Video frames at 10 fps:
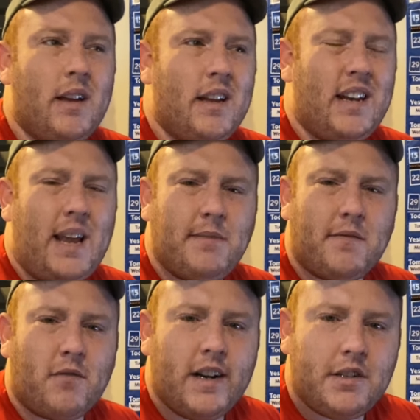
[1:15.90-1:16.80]
names
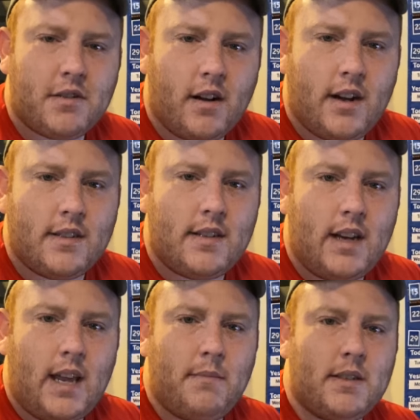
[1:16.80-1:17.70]
of restaurants,
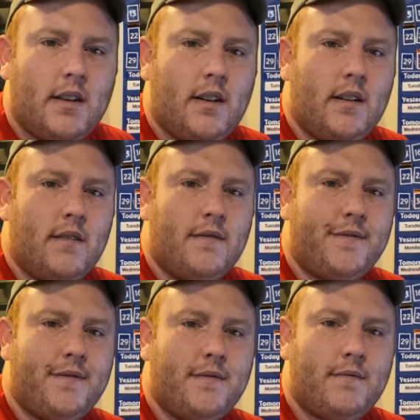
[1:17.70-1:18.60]
names
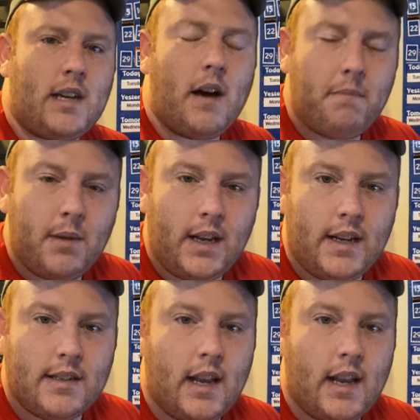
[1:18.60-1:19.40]
of companies,